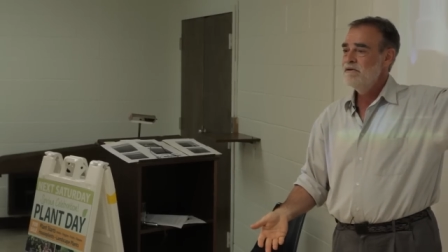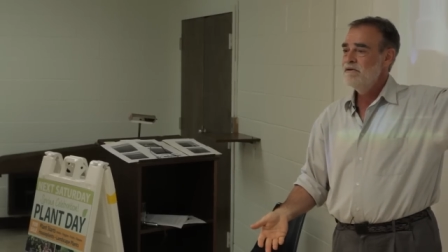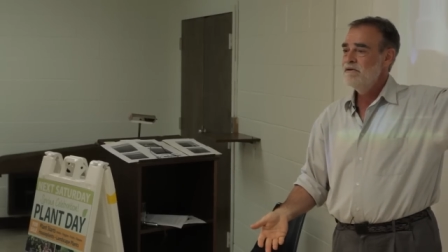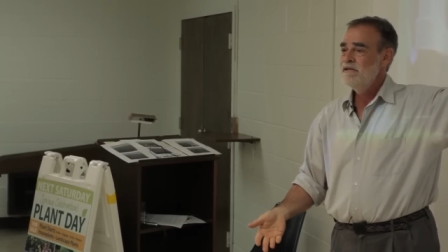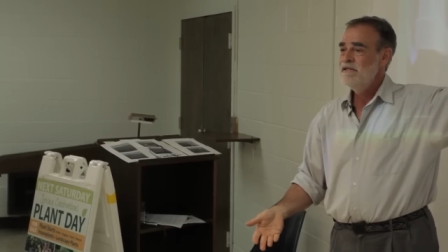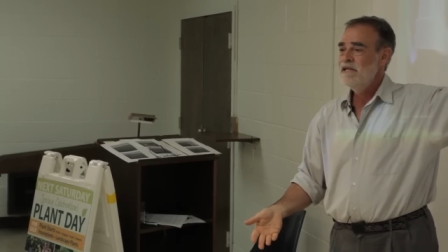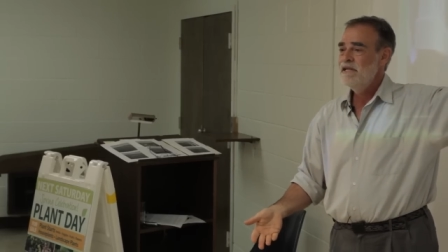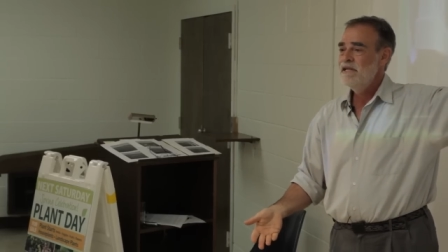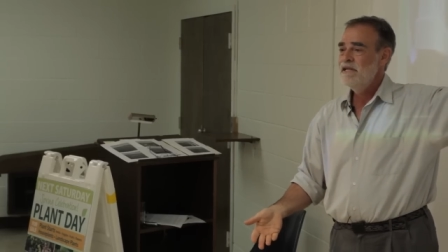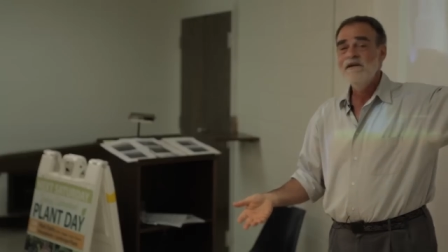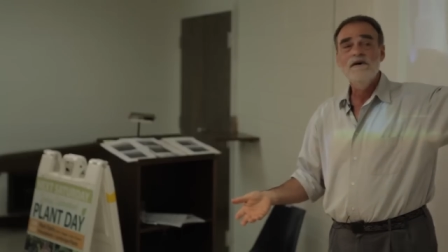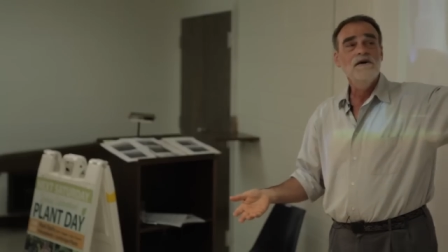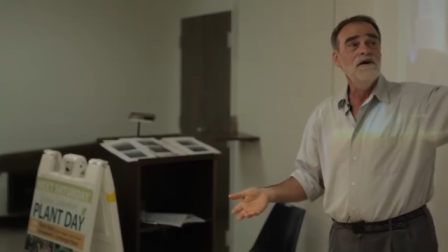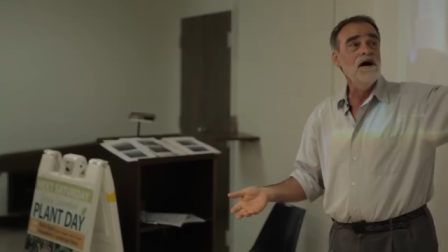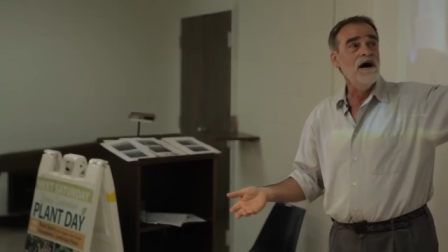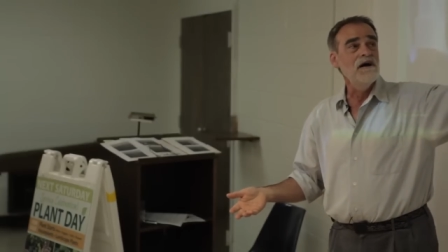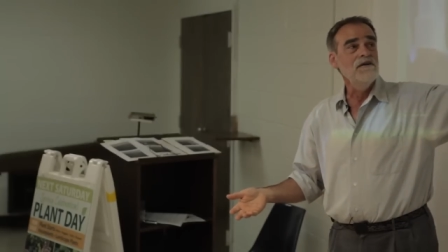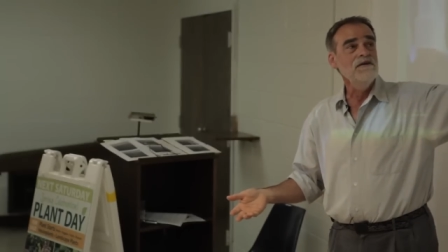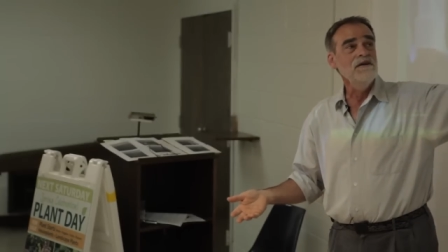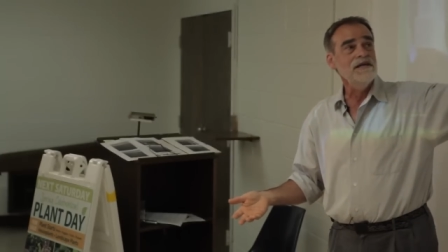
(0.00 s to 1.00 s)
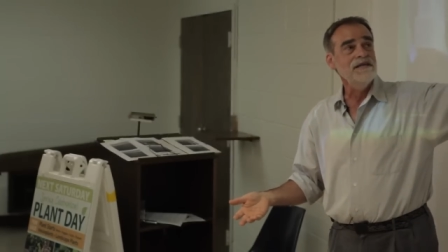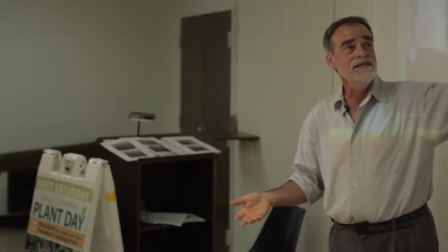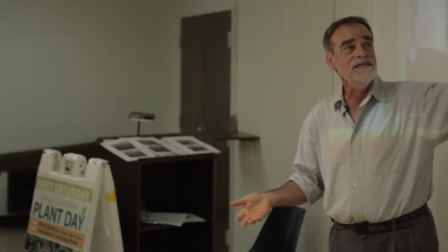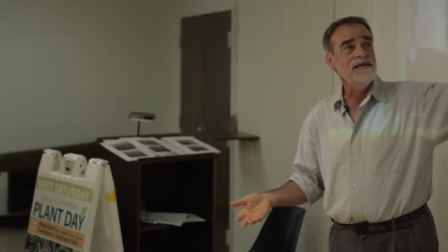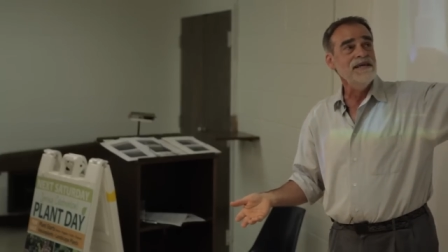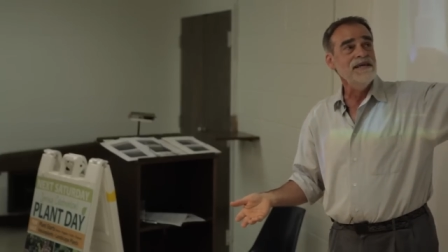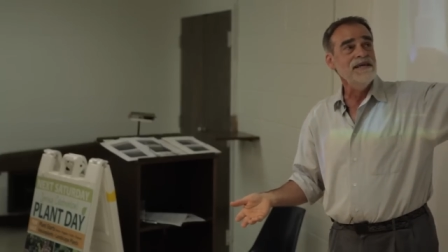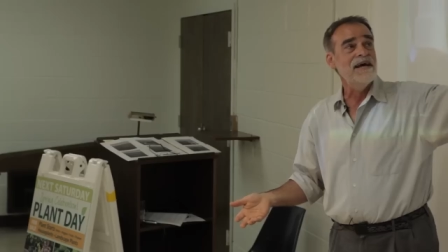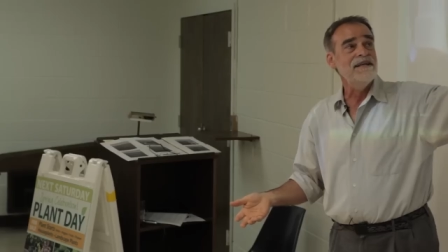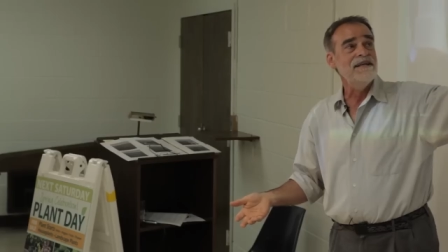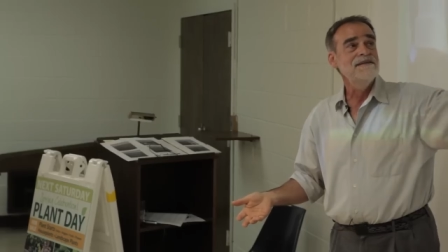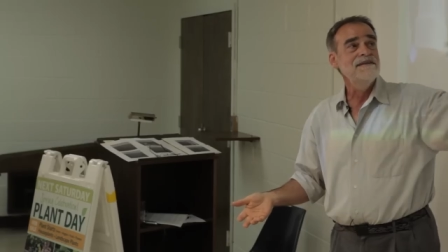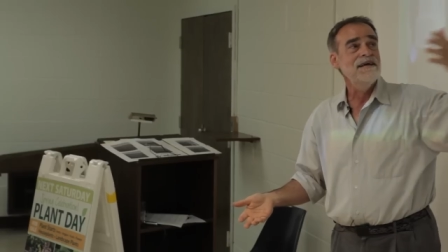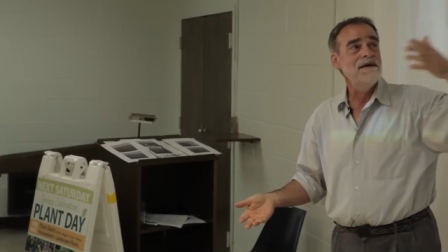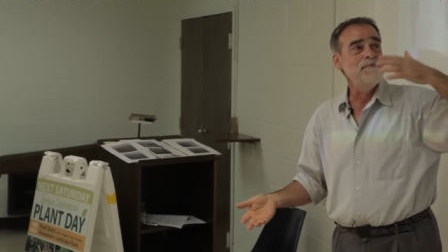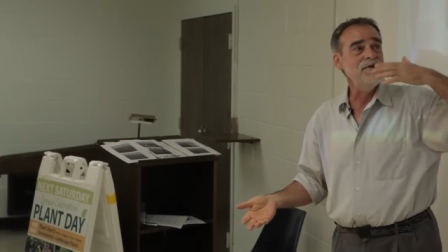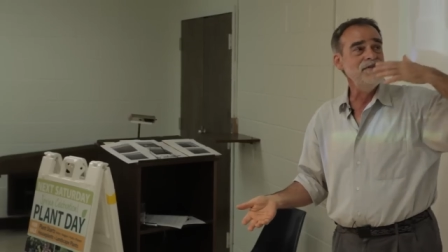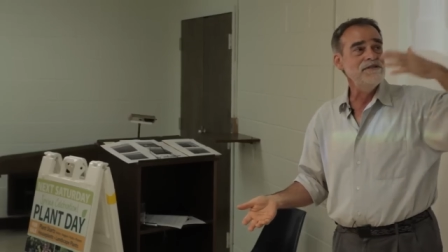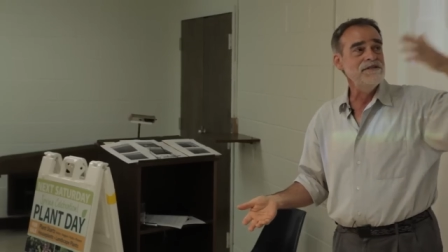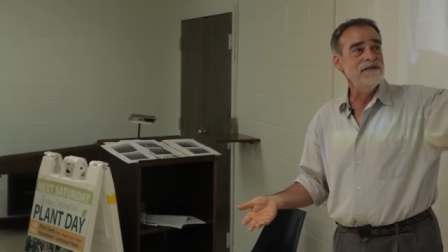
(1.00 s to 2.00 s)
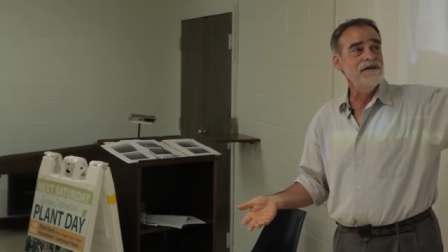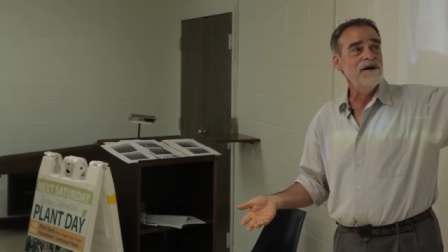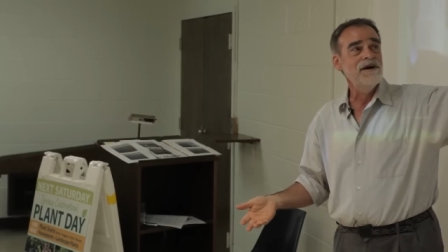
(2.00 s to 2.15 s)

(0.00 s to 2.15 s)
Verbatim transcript: And then they go, oh, look at that. I bet you they